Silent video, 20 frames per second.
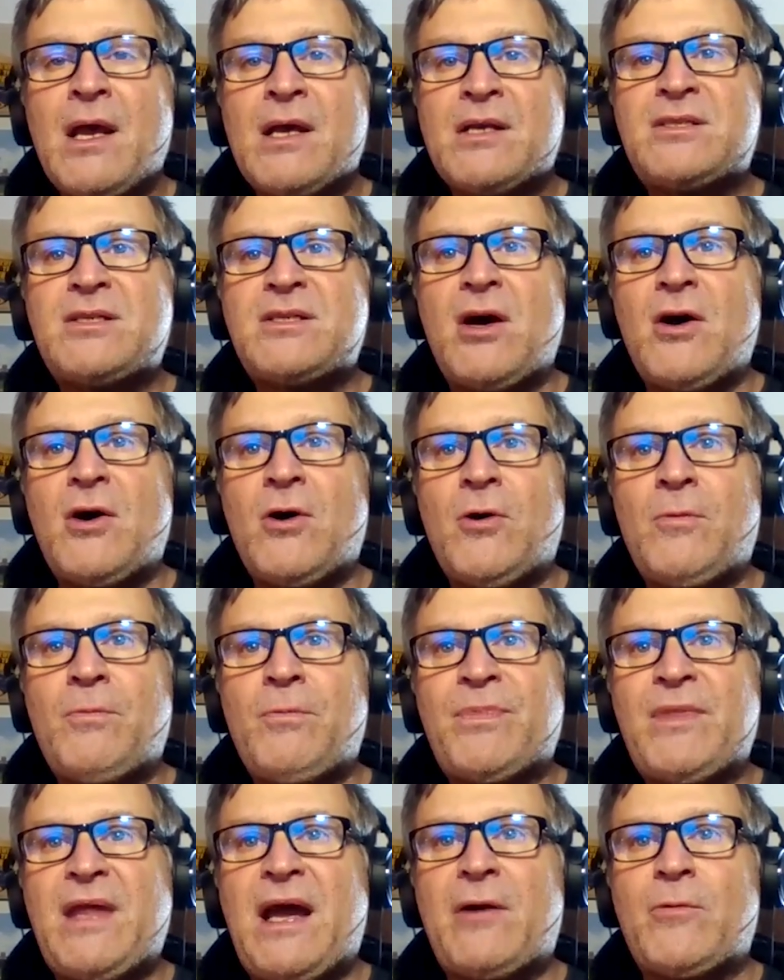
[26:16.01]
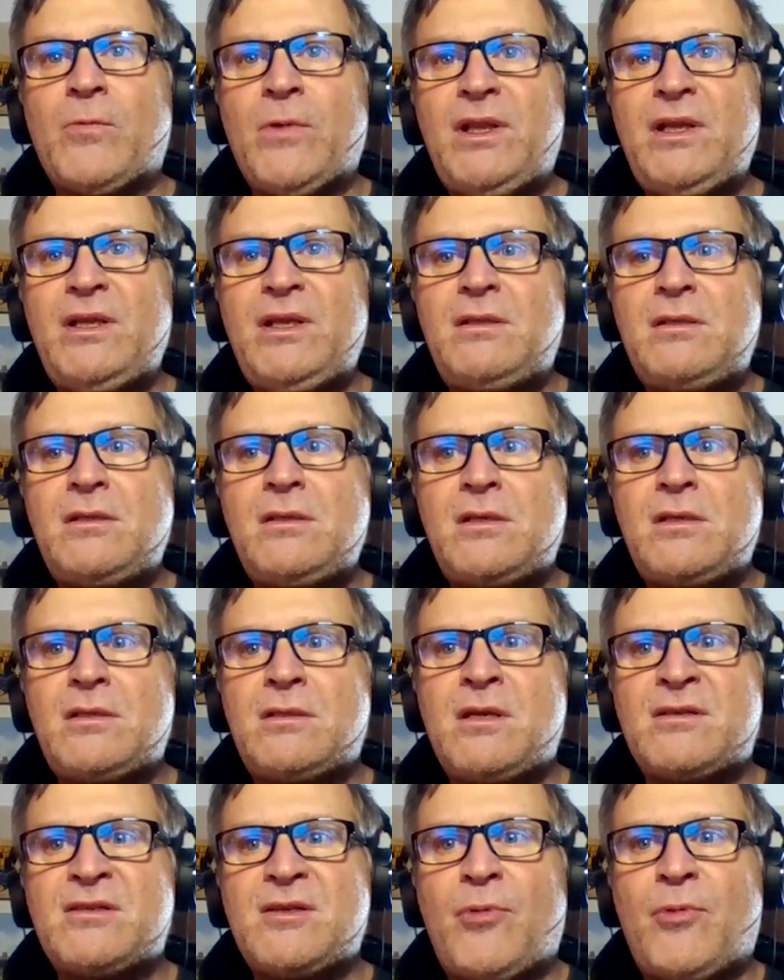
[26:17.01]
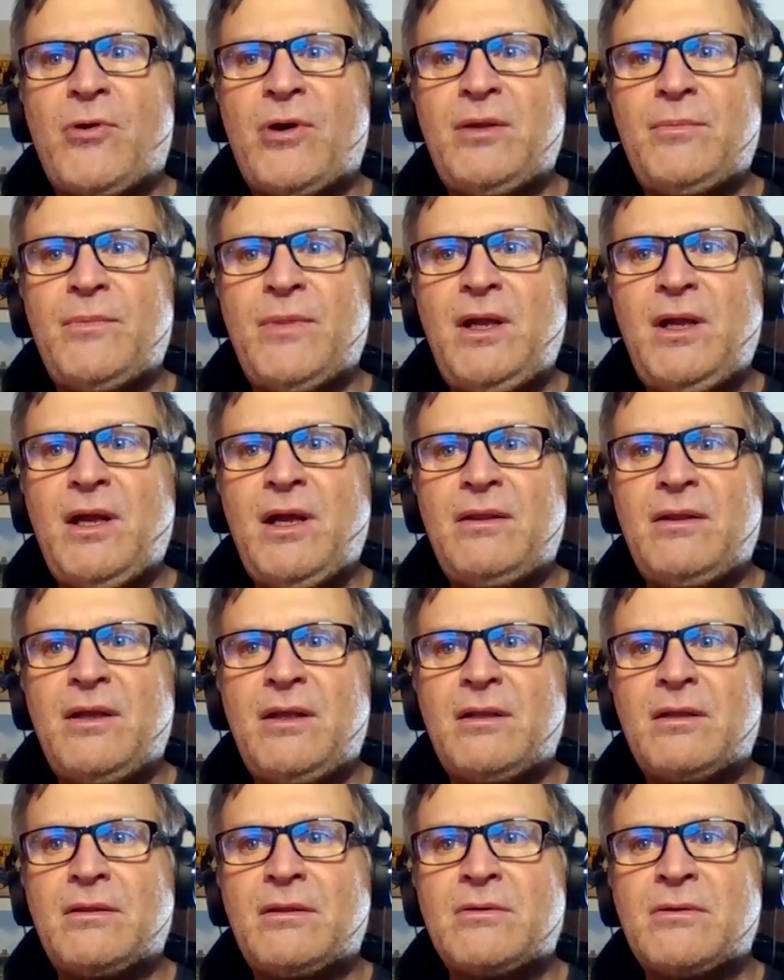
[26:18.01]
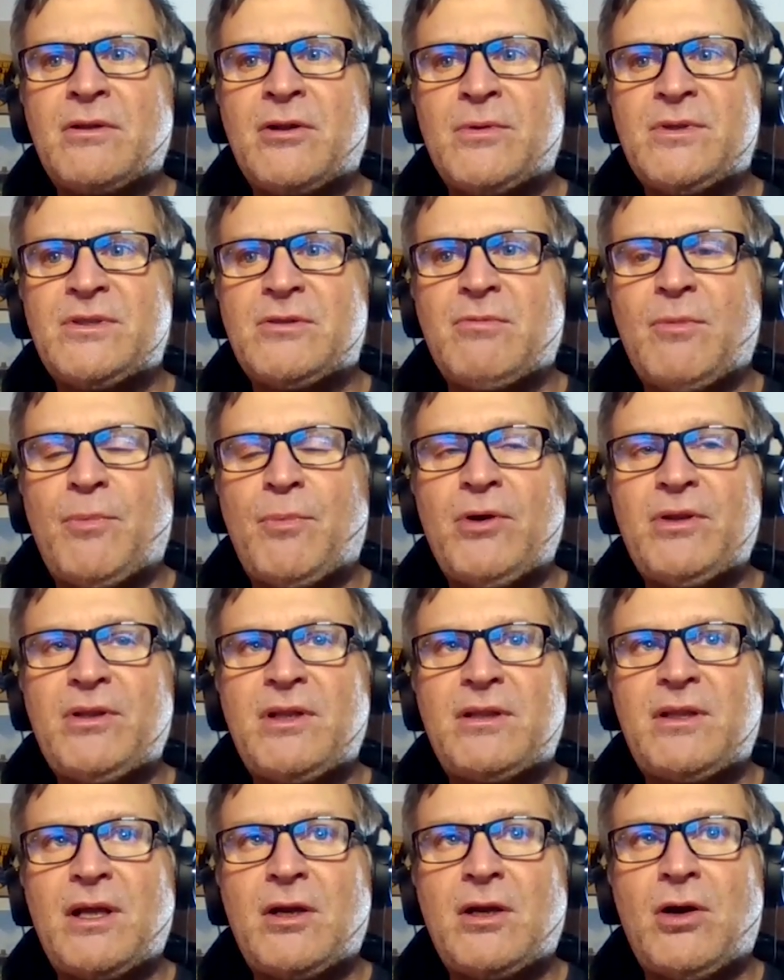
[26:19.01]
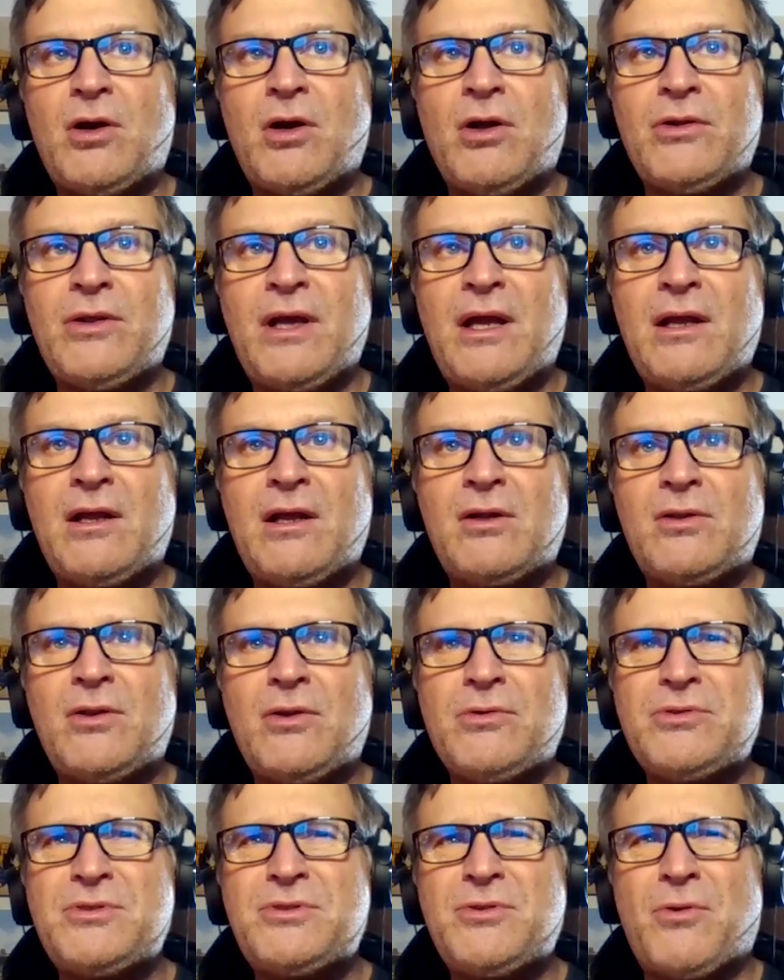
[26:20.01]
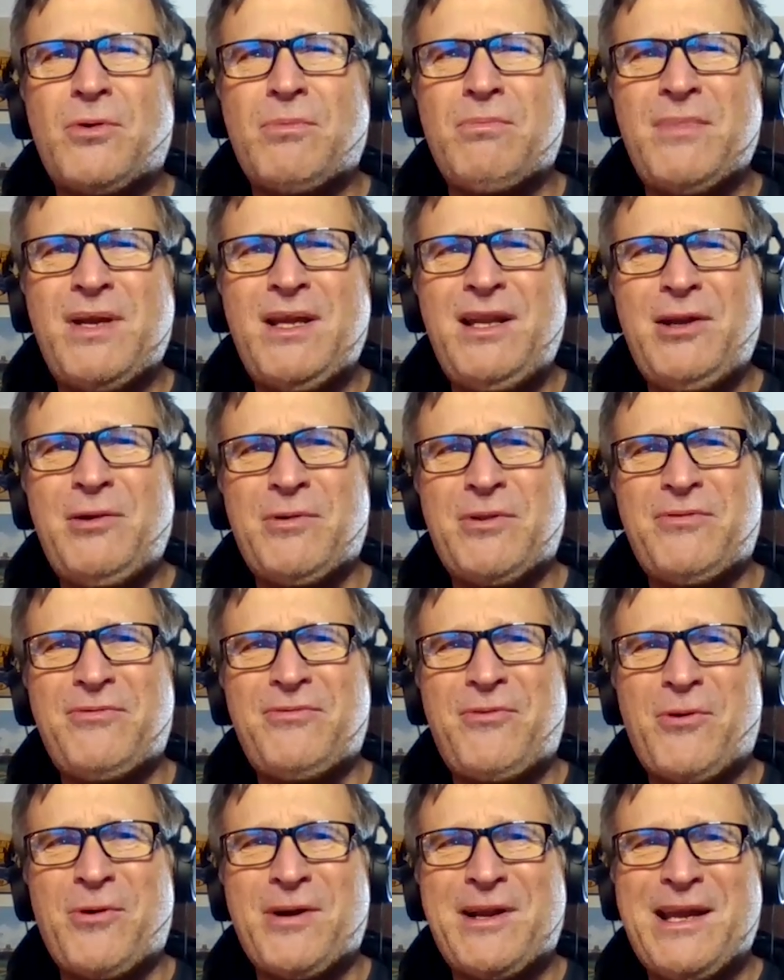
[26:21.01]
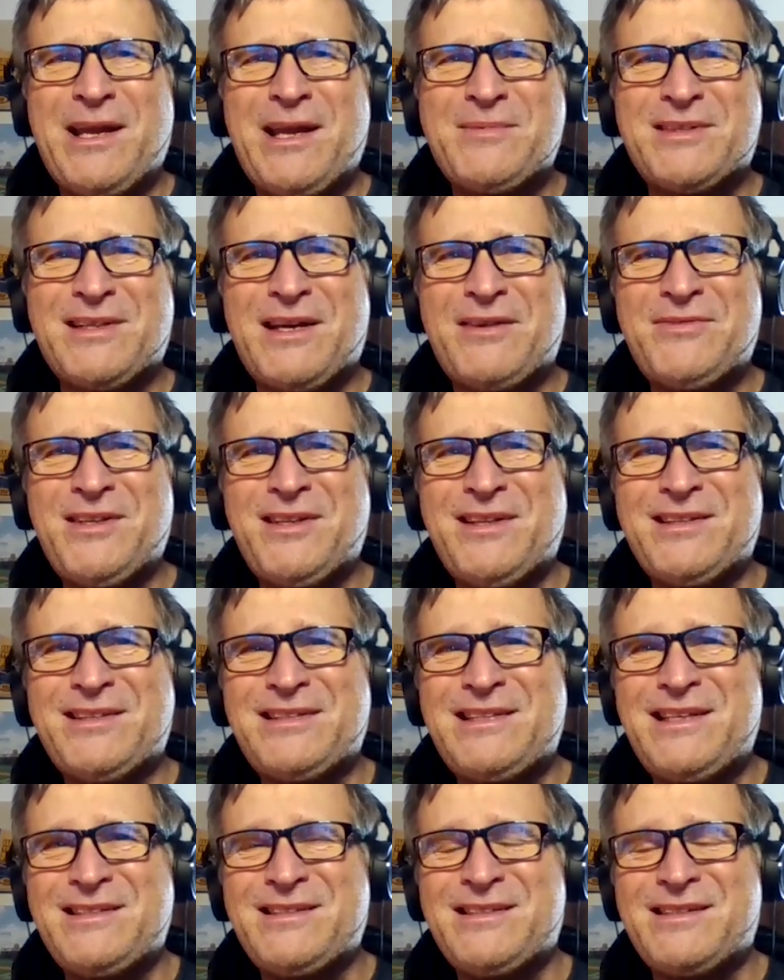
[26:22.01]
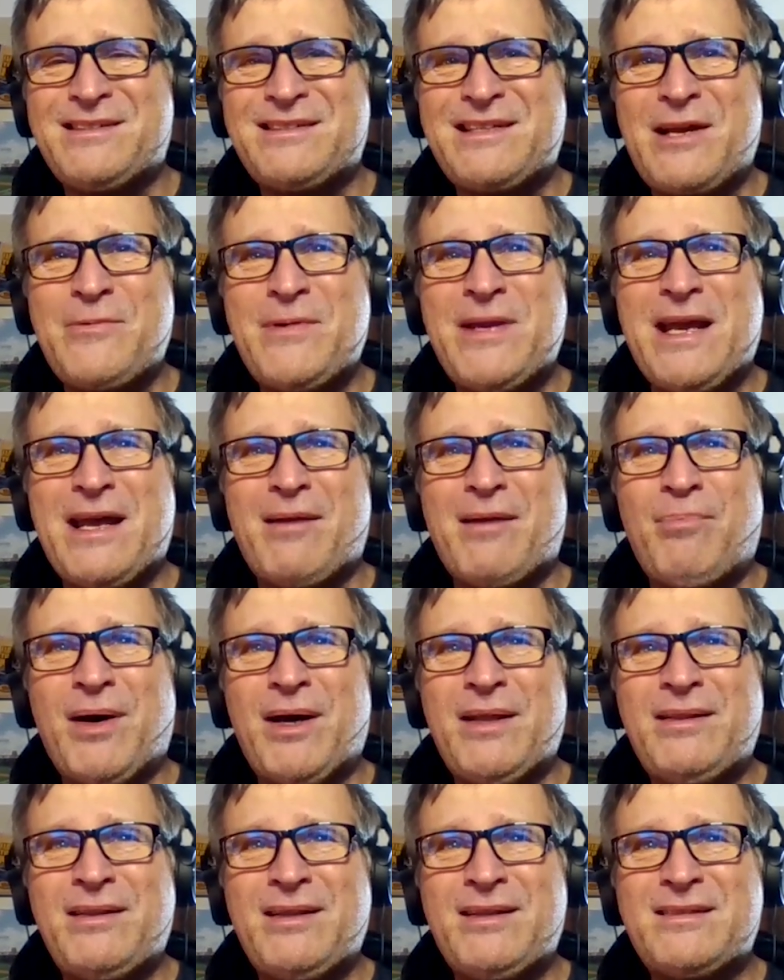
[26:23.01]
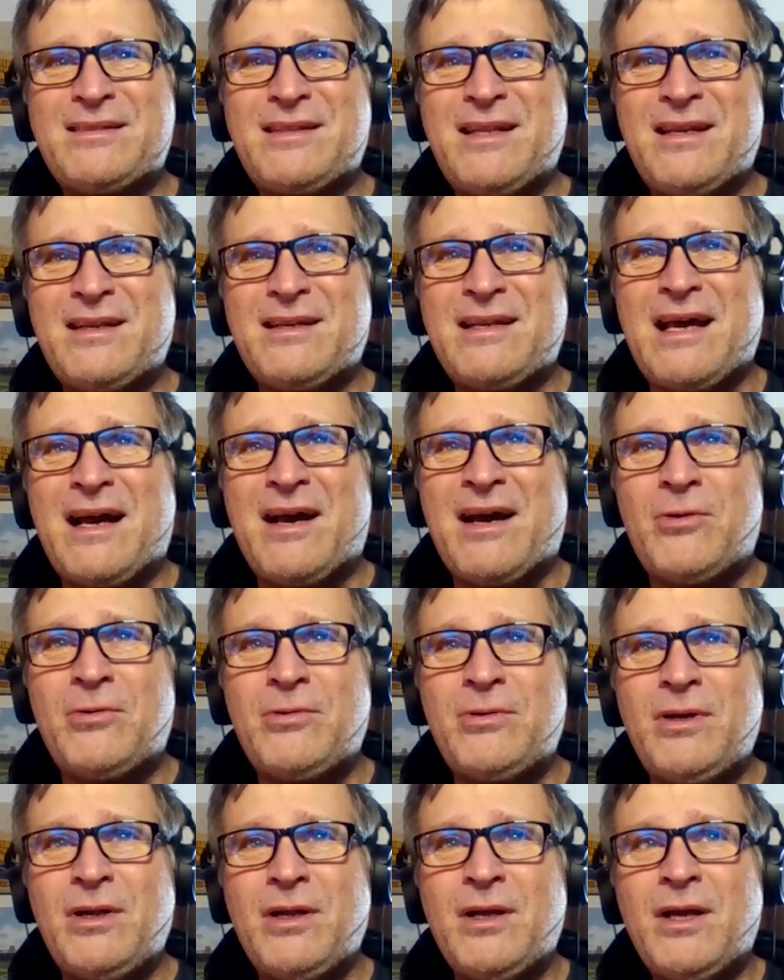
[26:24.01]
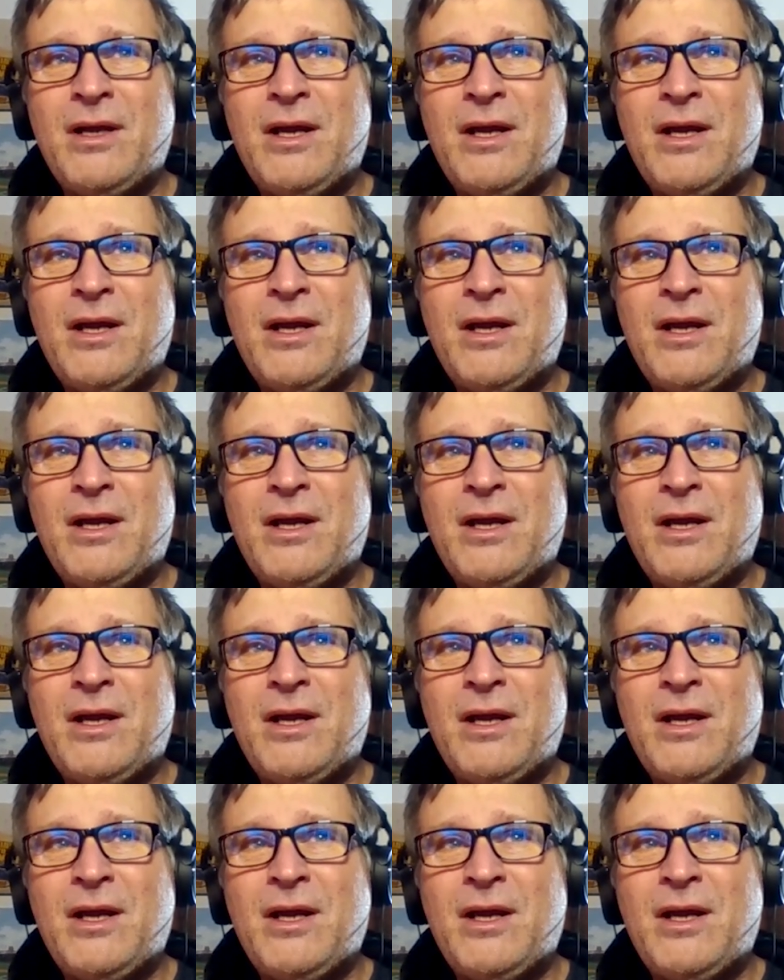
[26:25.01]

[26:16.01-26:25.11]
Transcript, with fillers: So that really disappointed me. And then th- there was the report that they called a closed door meeting with four games left in the season to say we got to button this thing down.